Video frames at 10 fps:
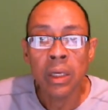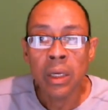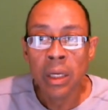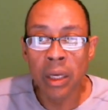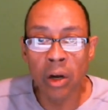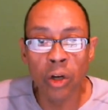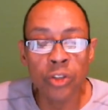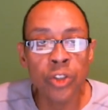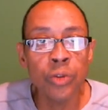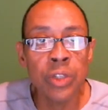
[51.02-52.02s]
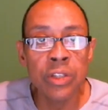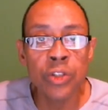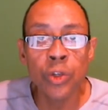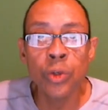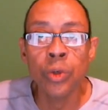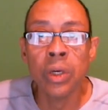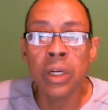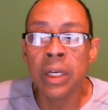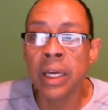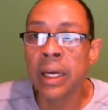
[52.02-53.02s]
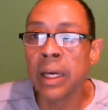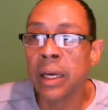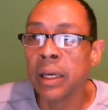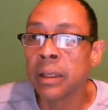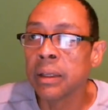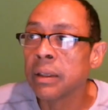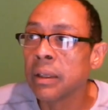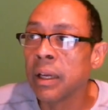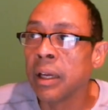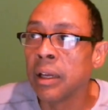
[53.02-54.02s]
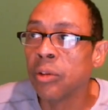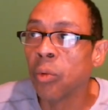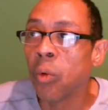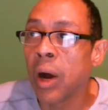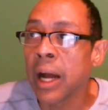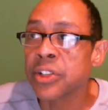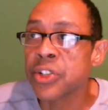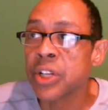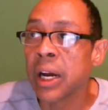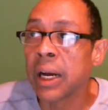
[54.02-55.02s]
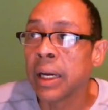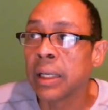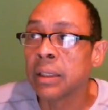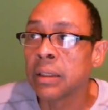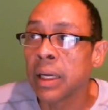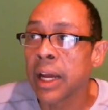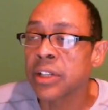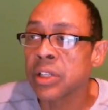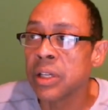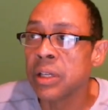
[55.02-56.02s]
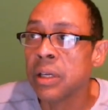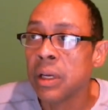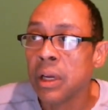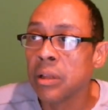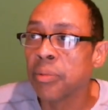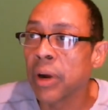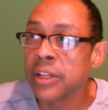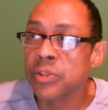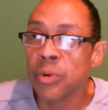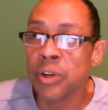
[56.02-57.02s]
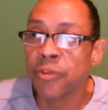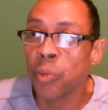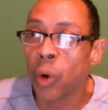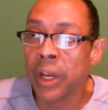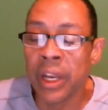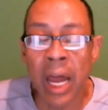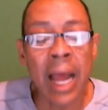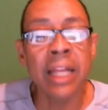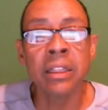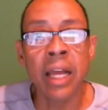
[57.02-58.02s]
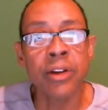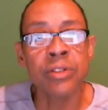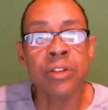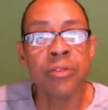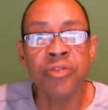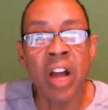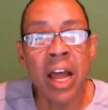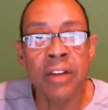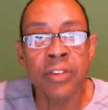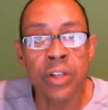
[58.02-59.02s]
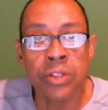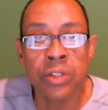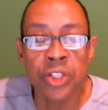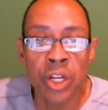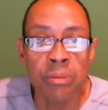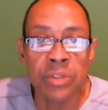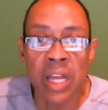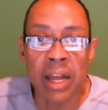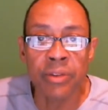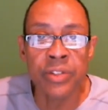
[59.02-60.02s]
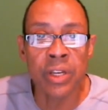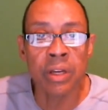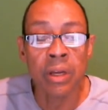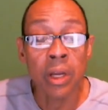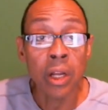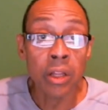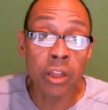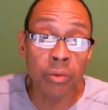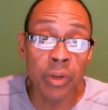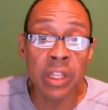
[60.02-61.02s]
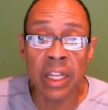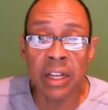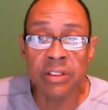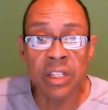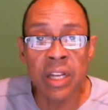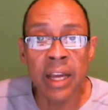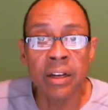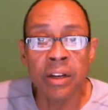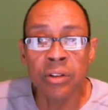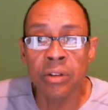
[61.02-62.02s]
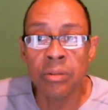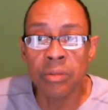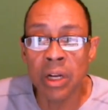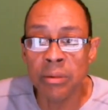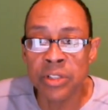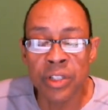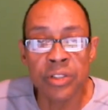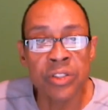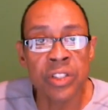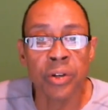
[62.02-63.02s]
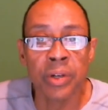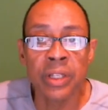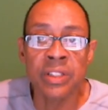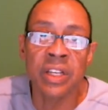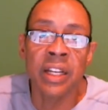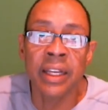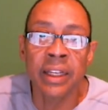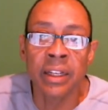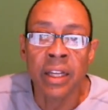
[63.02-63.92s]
R2D2 and watch, actually, the price went from 9,500 gems down to 3,900 when I was considering selling at